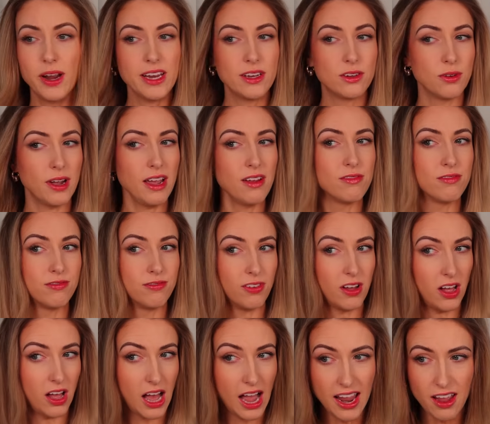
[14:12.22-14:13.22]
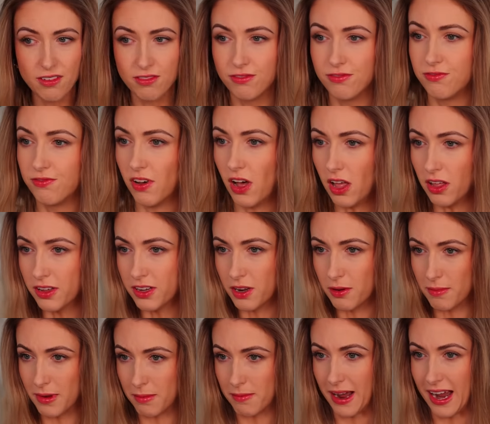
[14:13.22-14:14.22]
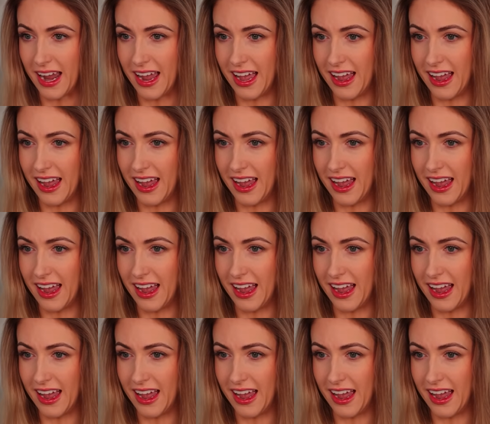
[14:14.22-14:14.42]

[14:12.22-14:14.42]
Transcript: Wait, do I have volume in my